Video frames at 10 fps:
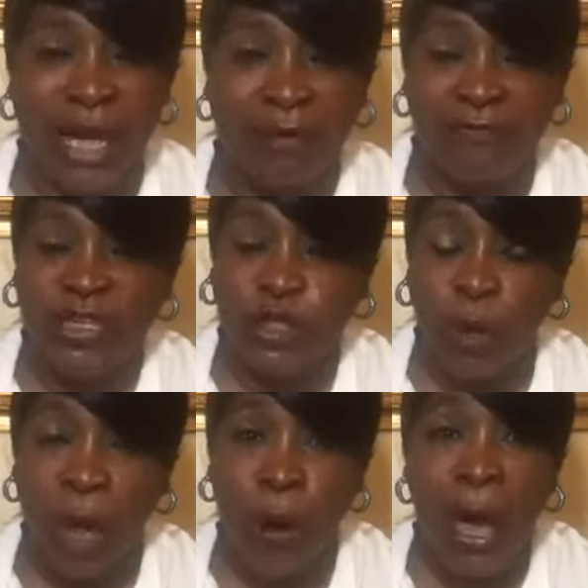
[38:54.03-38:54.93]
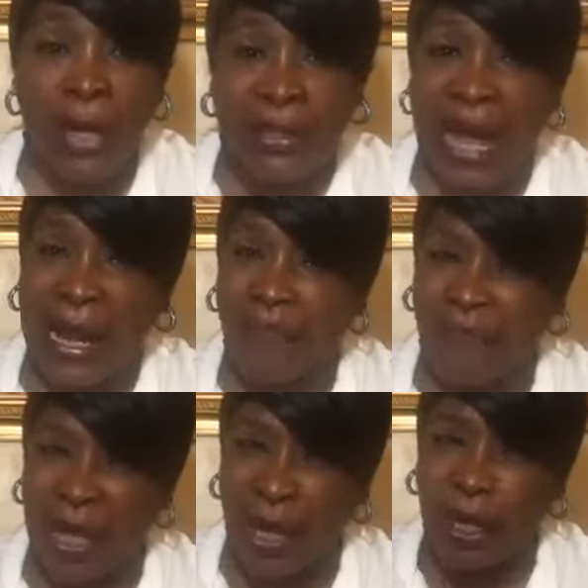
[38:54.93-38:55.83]
other for so long till it
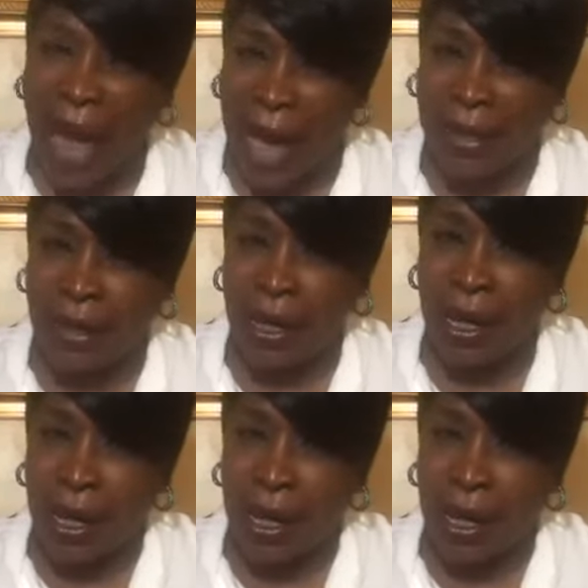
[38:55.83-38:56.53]
feel like,